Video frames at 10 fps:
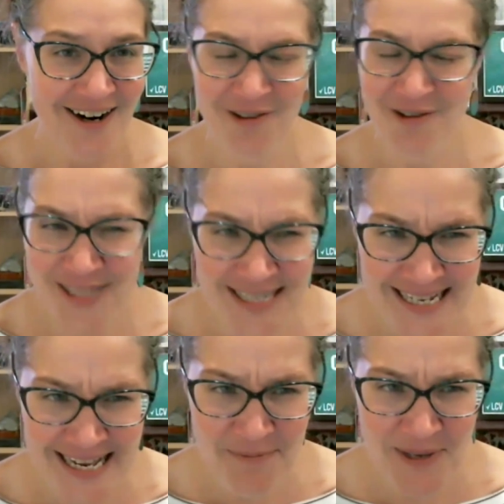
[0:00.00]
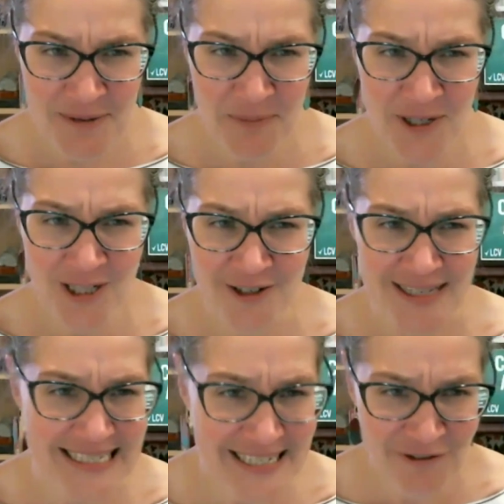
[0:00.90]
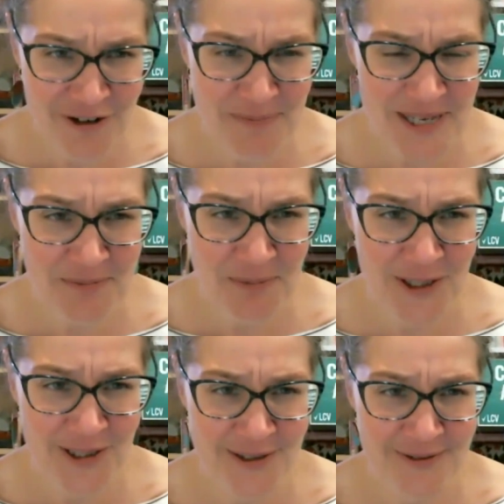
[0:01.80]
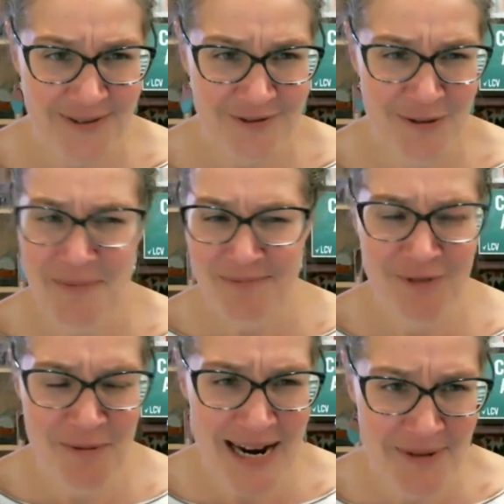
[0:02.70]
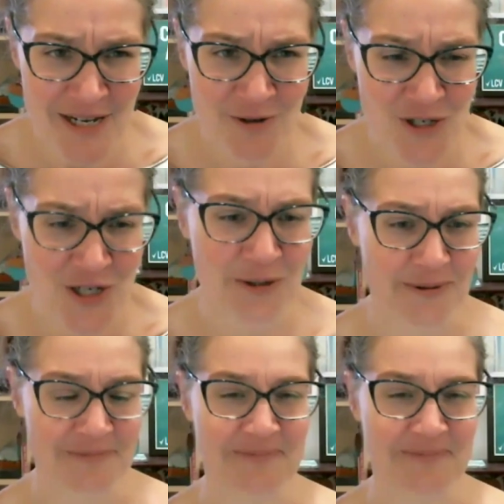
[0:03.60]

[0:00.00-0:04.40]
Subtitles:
Are those the same people? Are they different people? Remind me who's who.